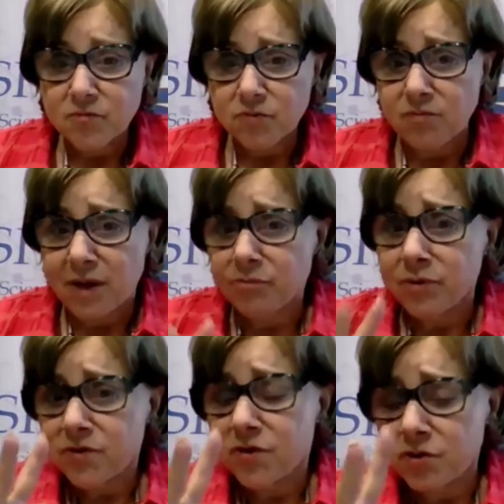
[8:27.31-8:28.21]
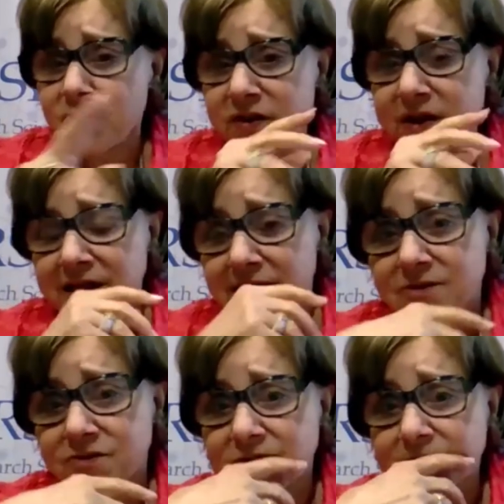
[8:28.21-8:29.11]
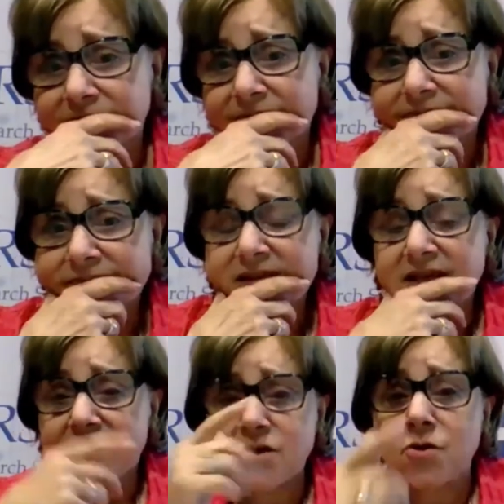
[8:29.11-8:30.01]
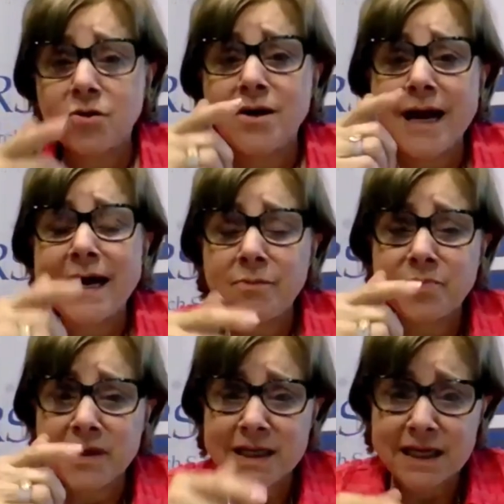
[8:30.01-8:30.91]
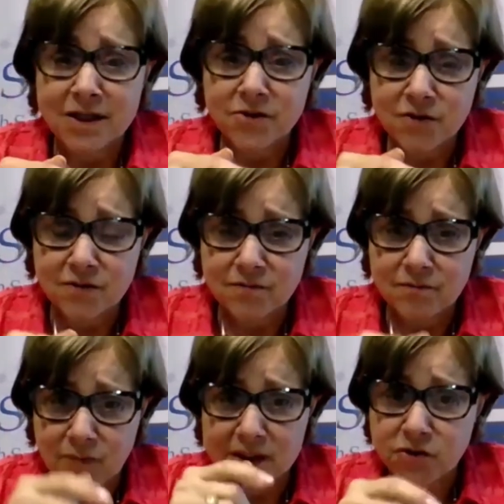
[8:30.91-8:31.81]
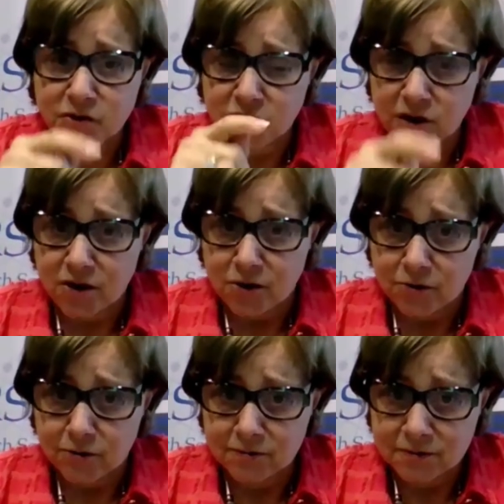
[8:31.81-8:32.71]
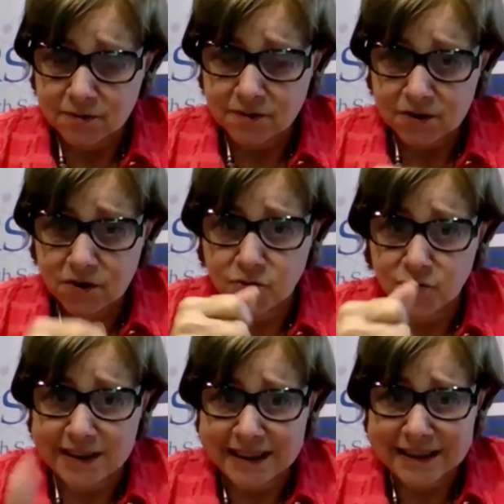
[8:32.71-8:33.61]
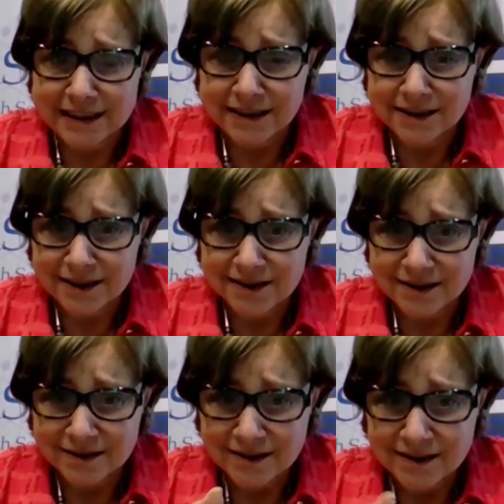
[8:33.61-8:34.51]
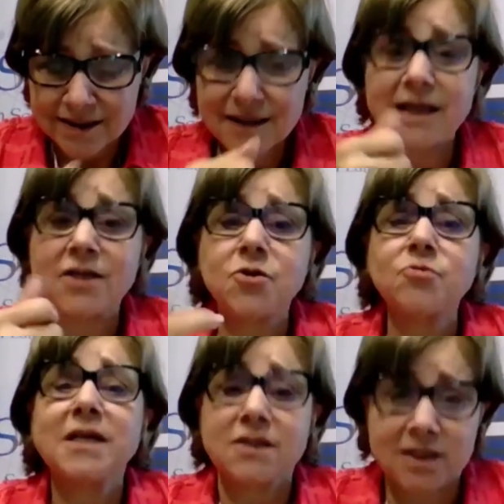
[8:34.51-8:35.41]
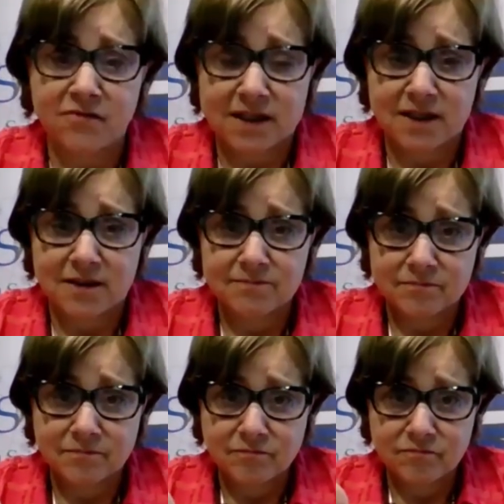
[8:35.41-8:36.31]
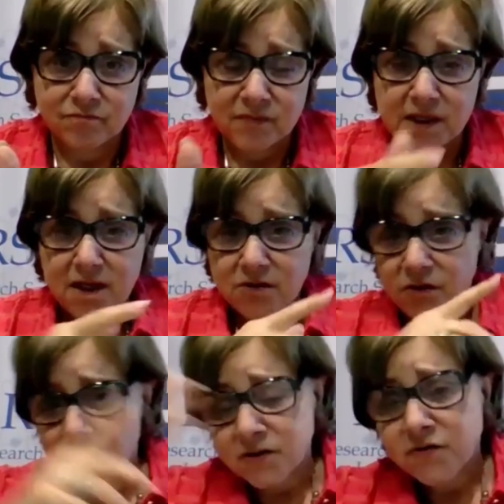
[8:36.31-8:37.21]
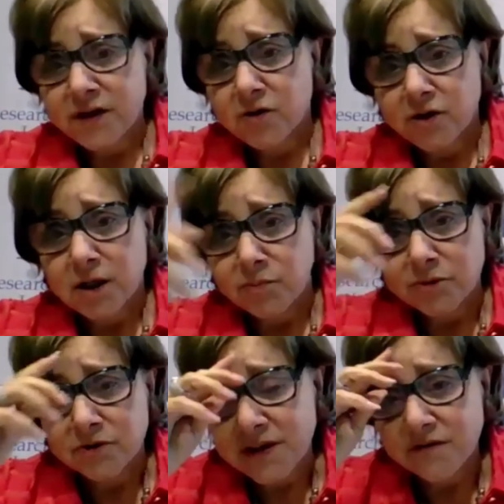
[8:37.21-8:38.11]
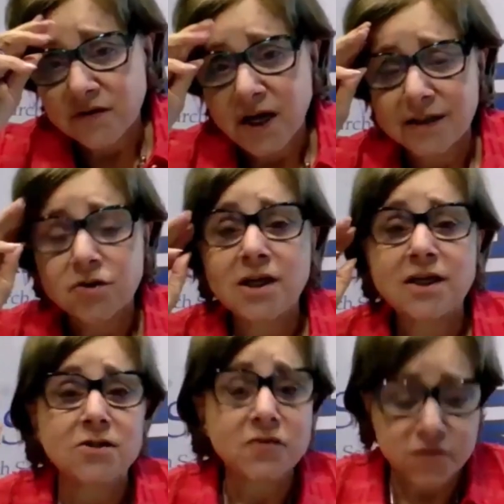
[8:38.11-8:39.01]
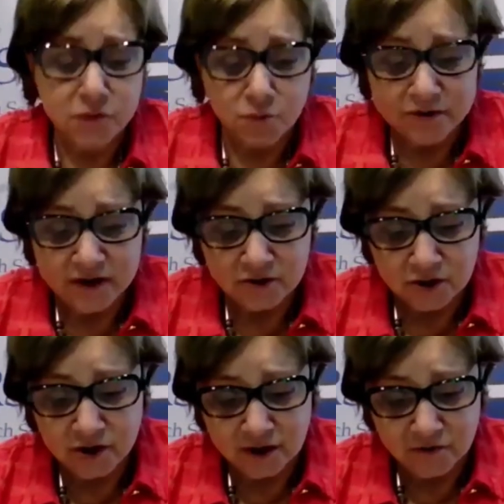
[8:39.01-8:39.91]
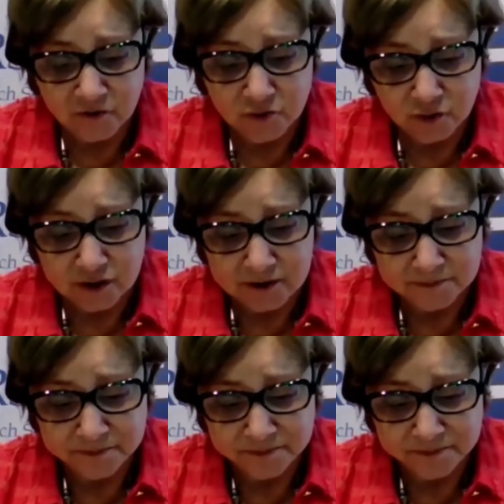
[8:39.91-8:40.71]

Remember two things. Your application must show uniqueness and creativity. Those variables have not changed for what they're looking for.